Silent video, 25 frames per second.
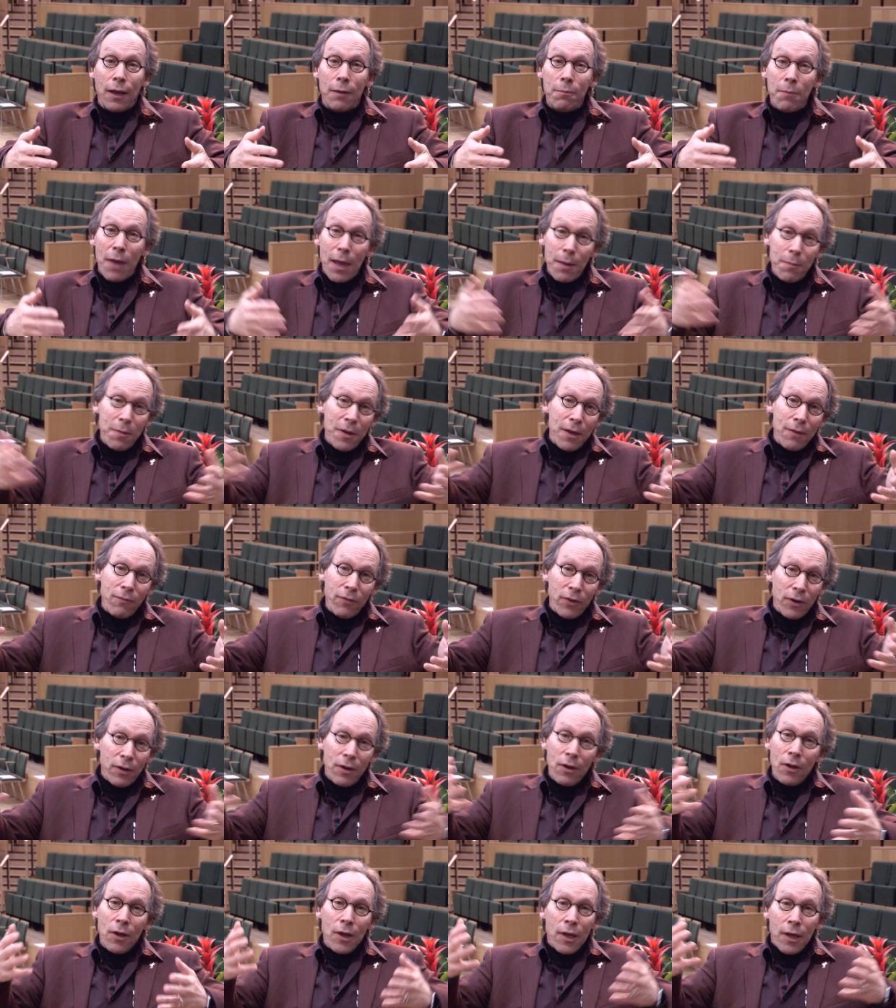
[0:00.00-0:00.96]
And maybe
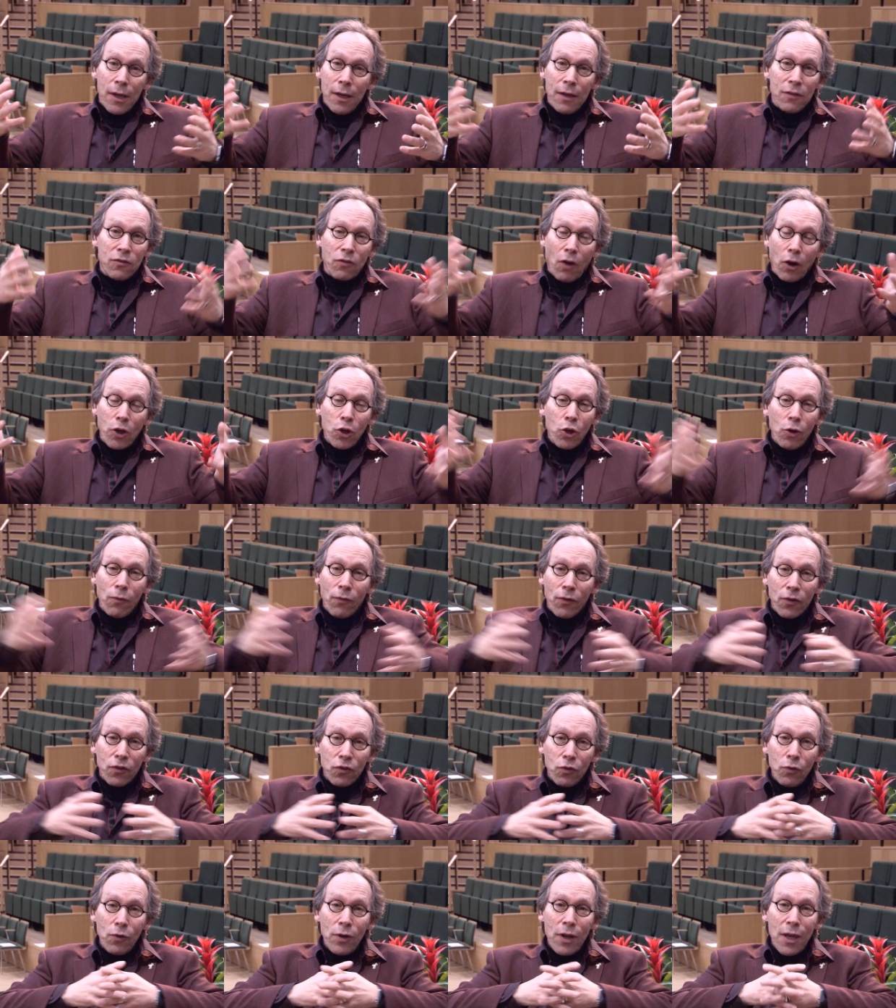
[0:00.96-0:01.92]
even, is our
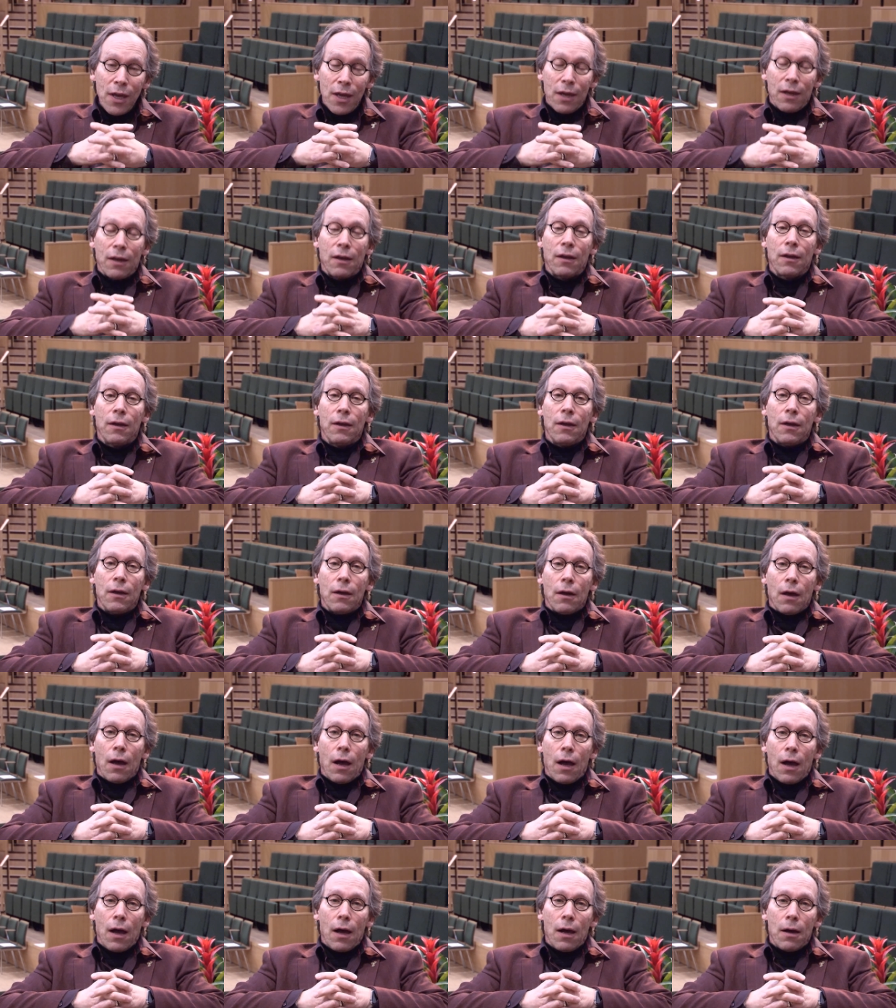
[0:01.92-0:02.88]
universe unique?
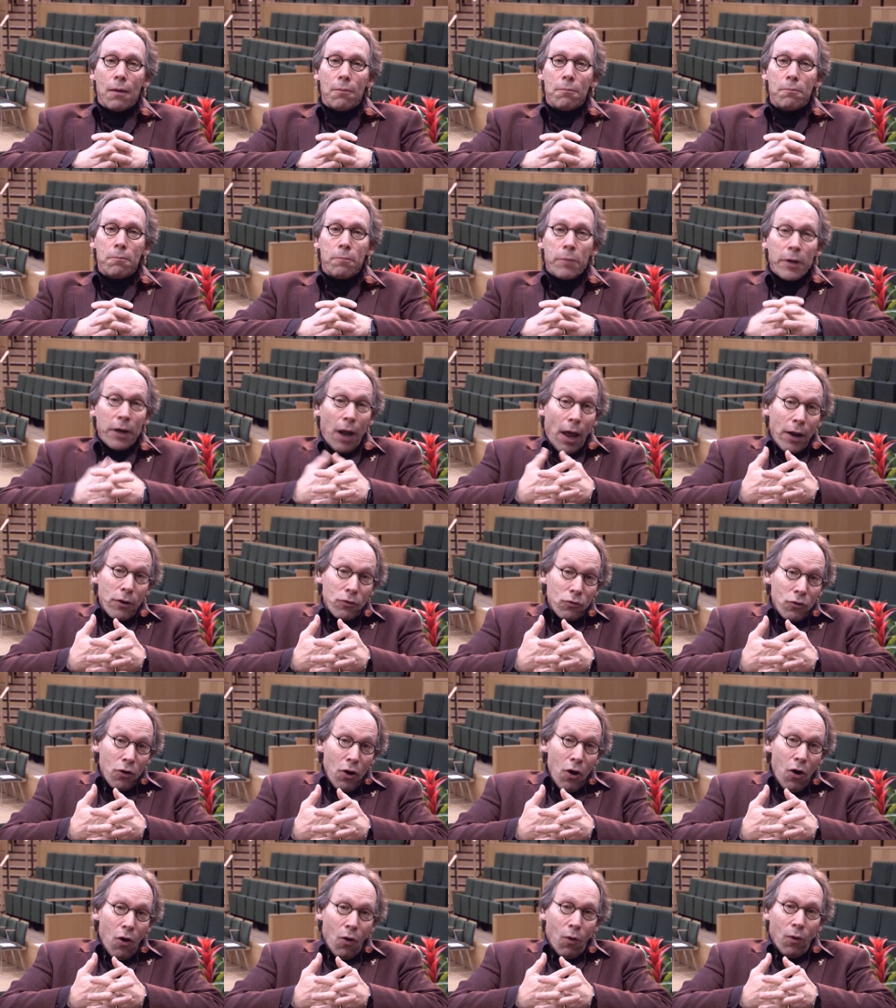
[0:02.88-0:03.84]
Uh, but I don't
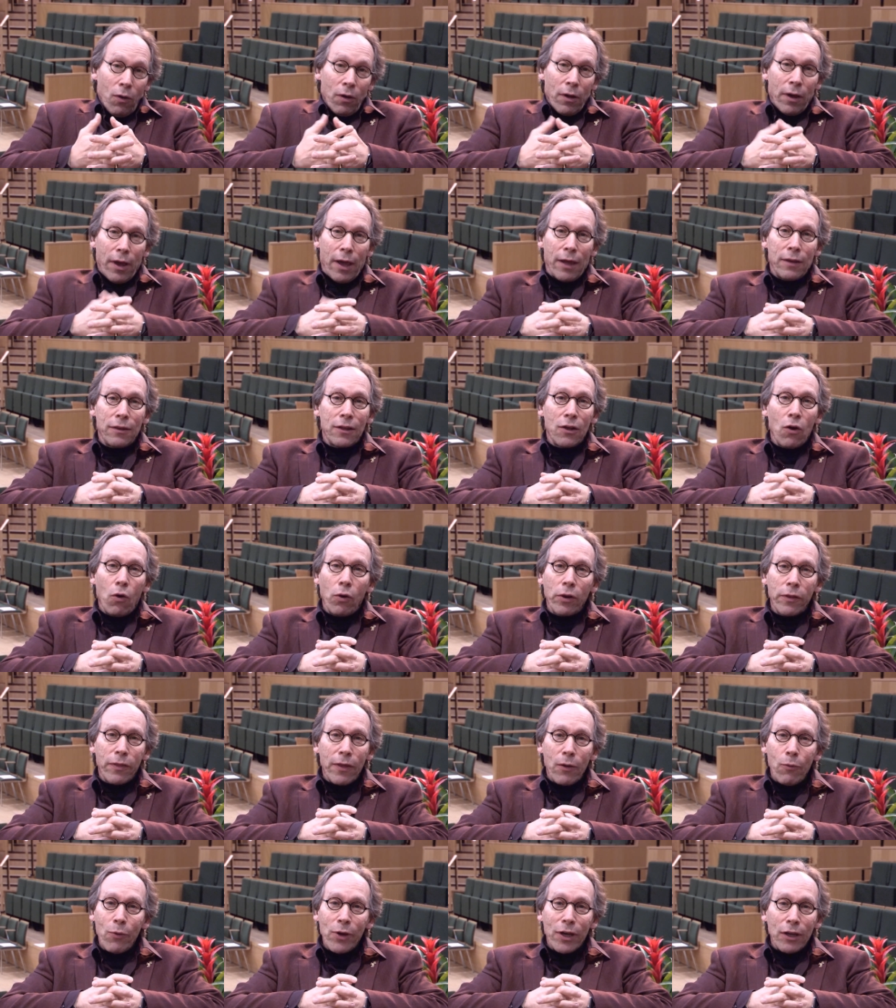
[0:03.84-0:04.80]
know. And the only
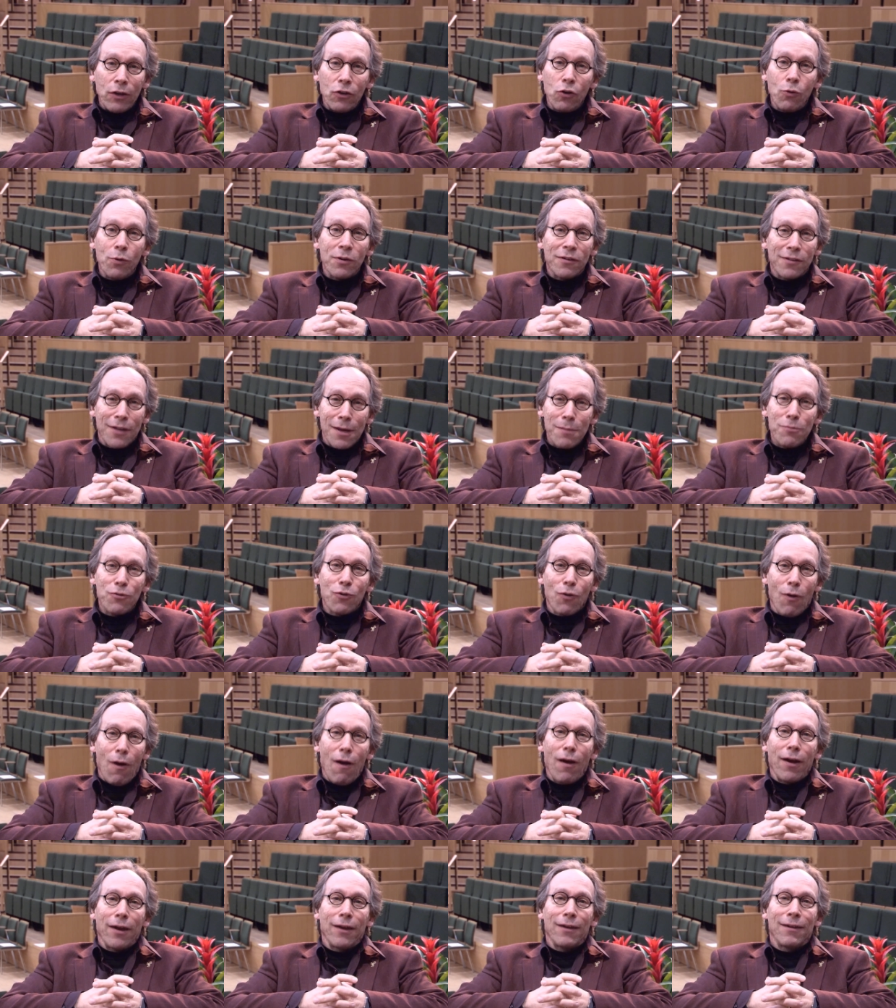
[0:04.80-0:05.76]
thing we can do is keep
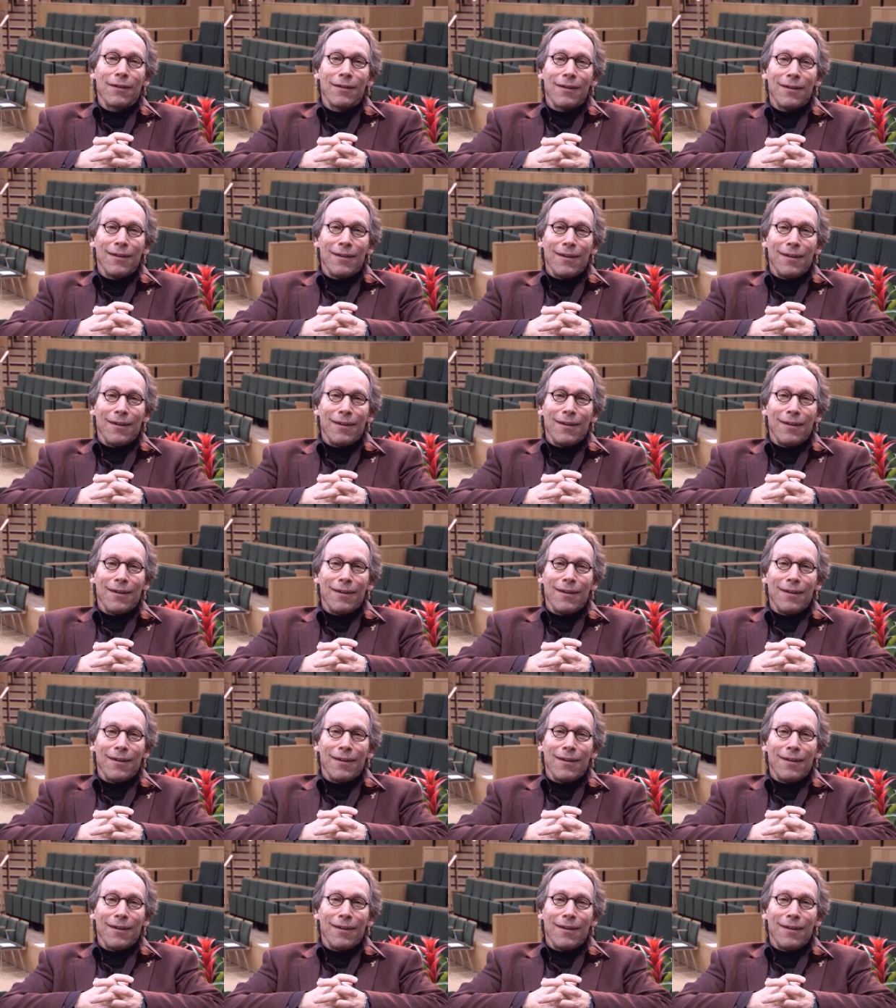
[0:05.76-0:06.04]
trying.